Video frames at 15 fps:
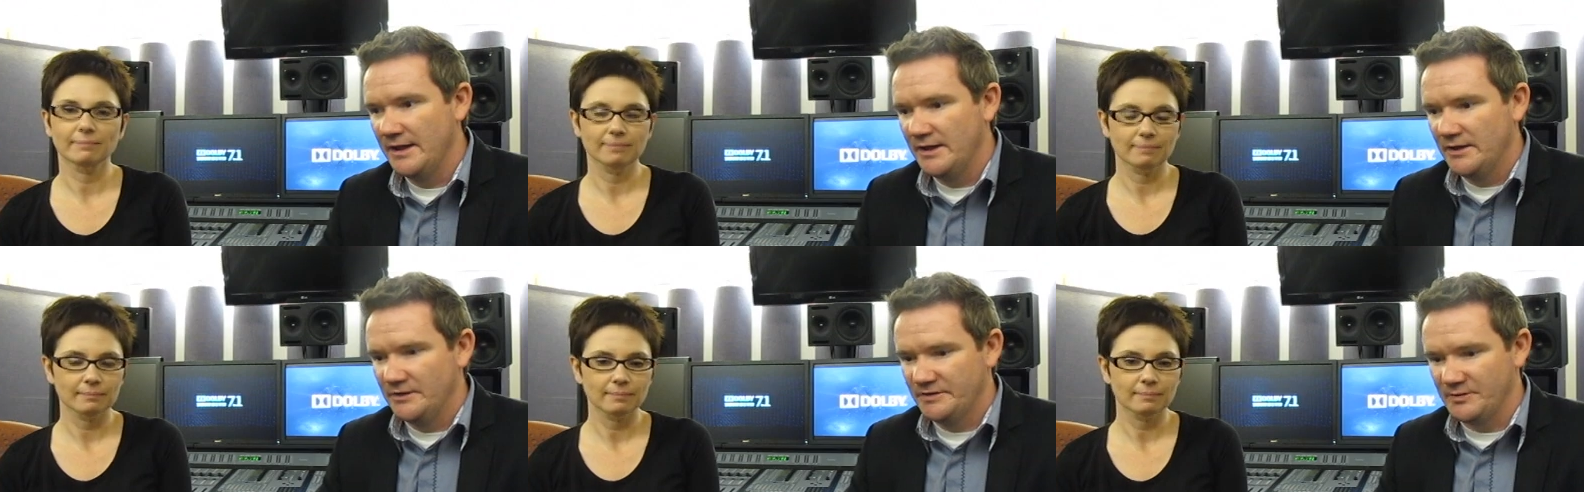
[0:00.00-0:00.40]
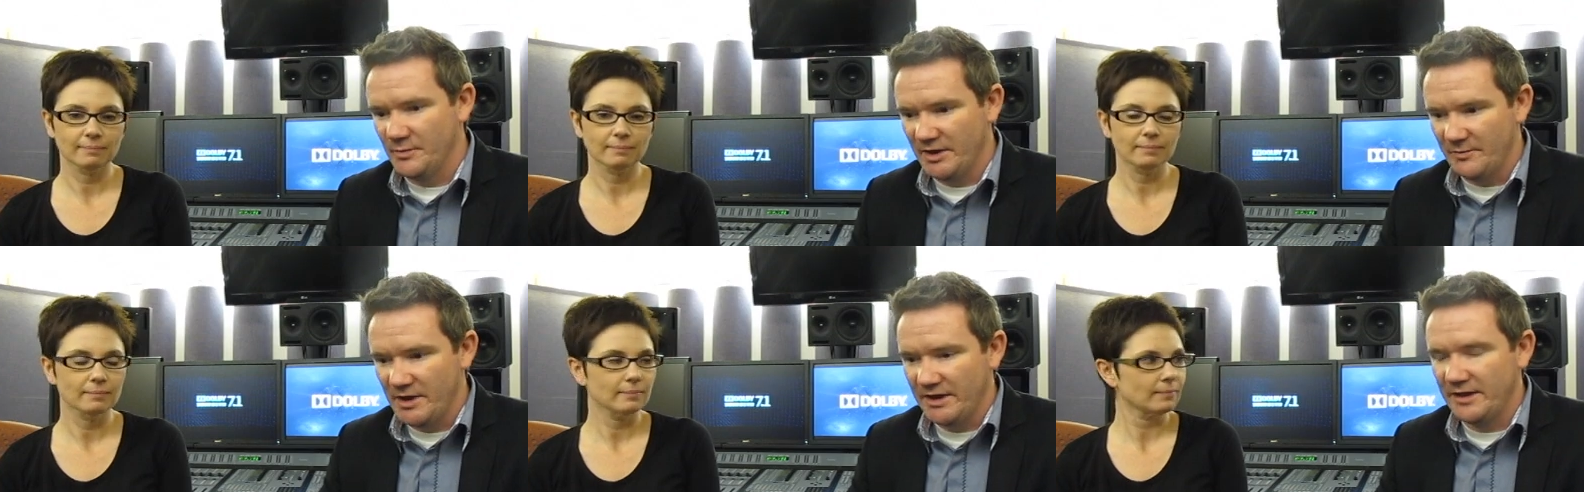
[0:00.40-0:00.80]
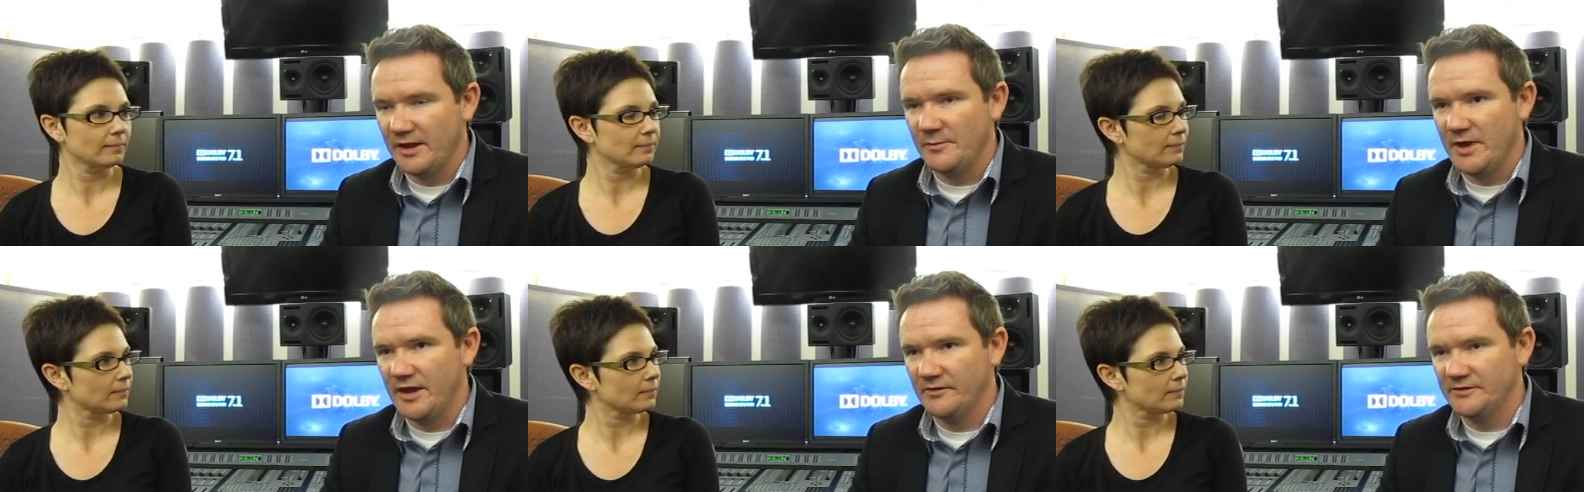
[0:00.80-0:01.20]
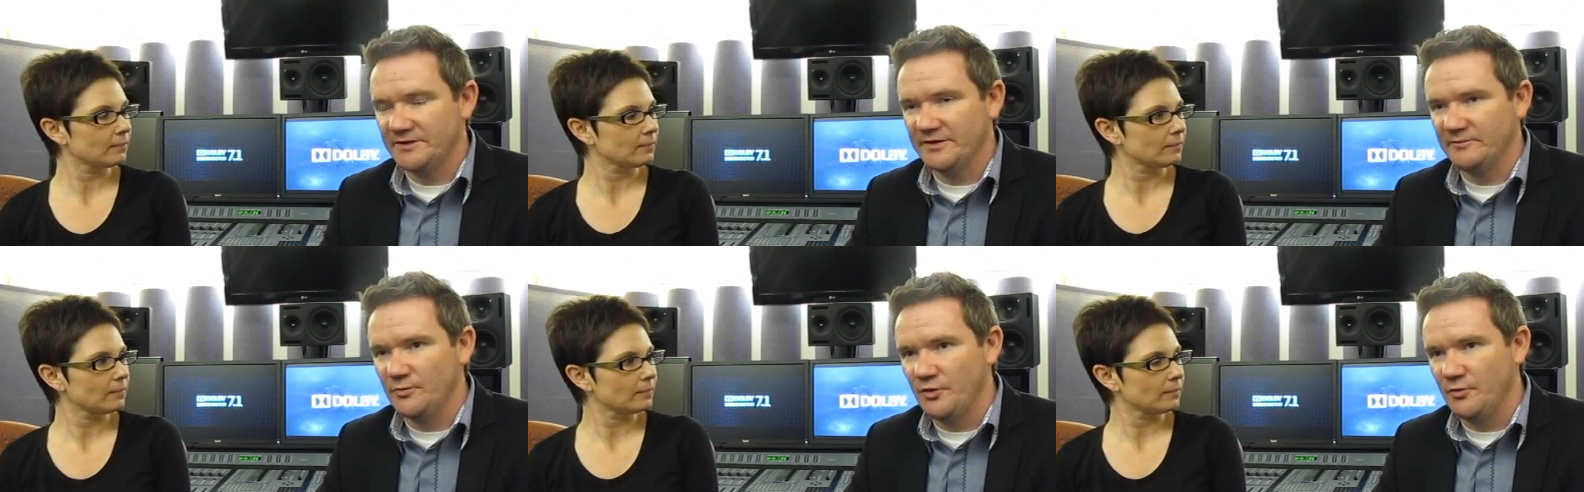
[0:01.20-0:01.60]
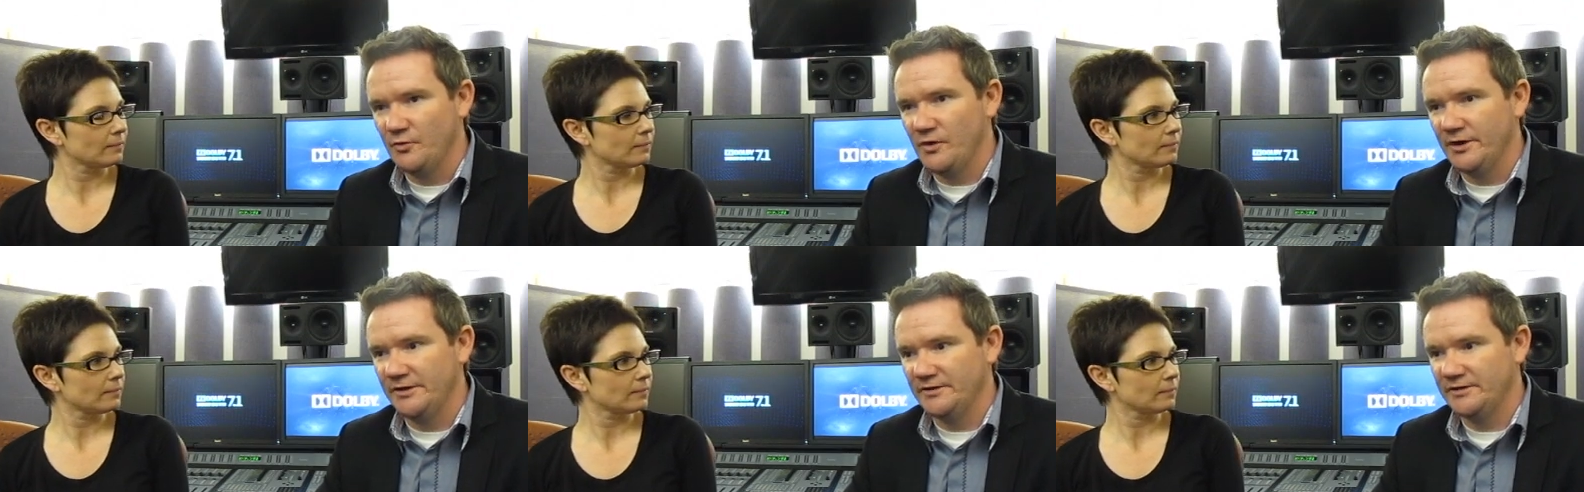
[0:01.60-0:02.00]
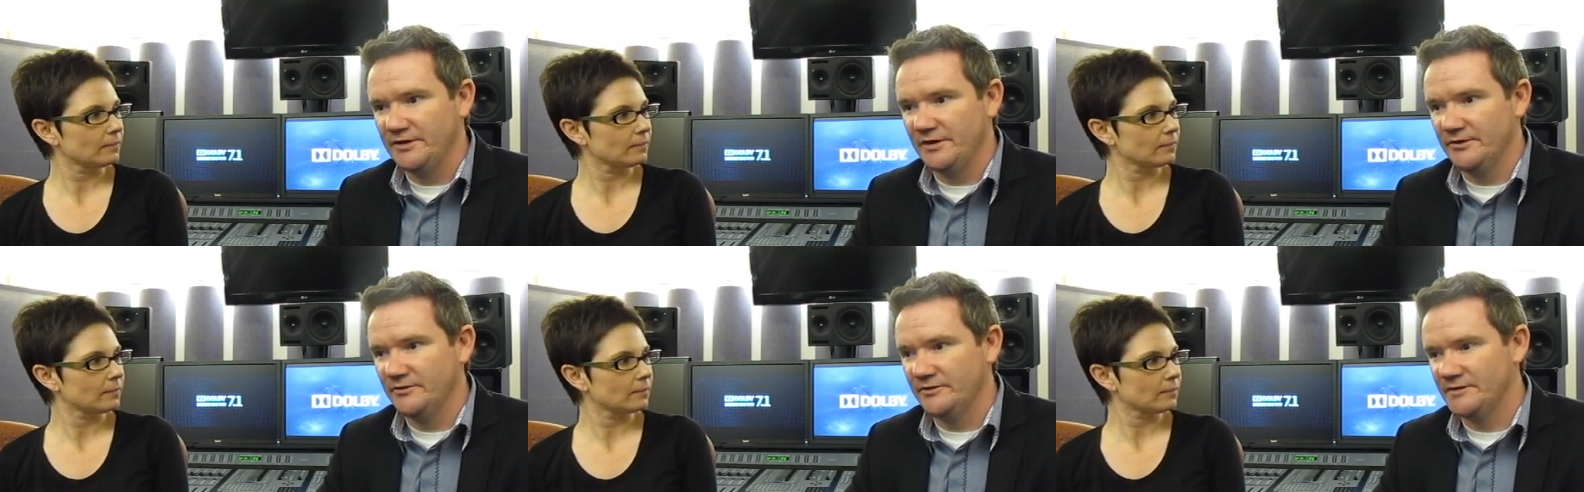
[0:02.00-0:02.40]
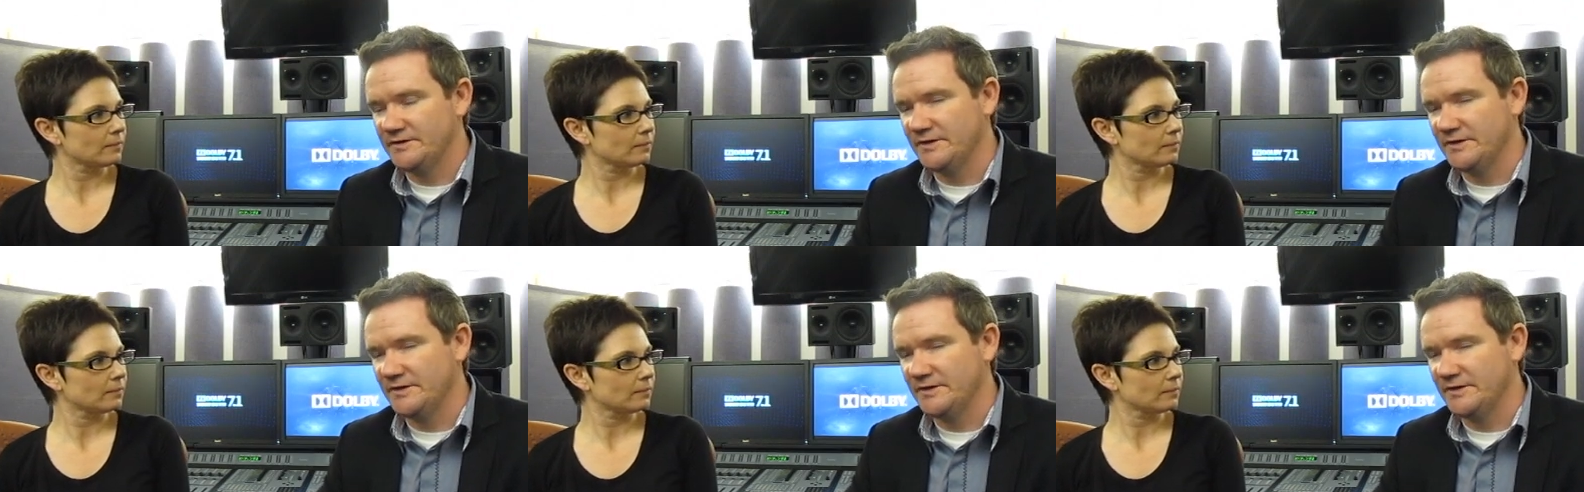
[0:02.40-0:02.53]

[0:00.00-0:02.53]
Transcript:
Speaker 1: So Megamind came out 7.1 in theaters,